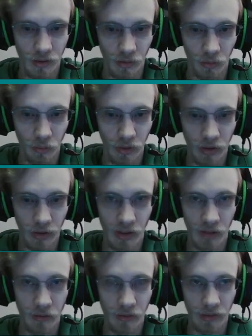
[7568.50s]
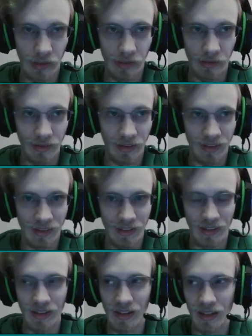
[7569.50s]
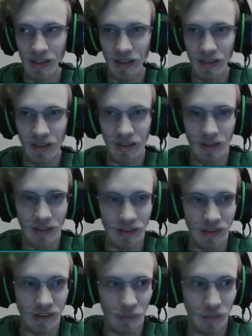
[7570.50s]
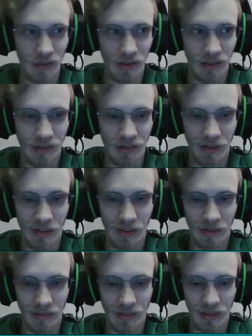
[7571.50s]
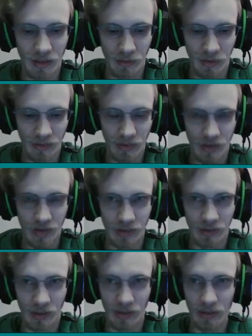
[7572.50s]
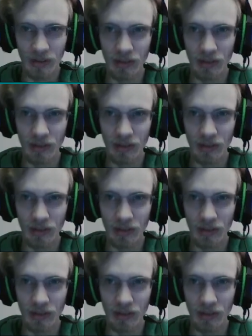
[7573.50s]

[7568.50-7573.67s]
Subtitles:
real endeavor that I'm taking on right now, and we started the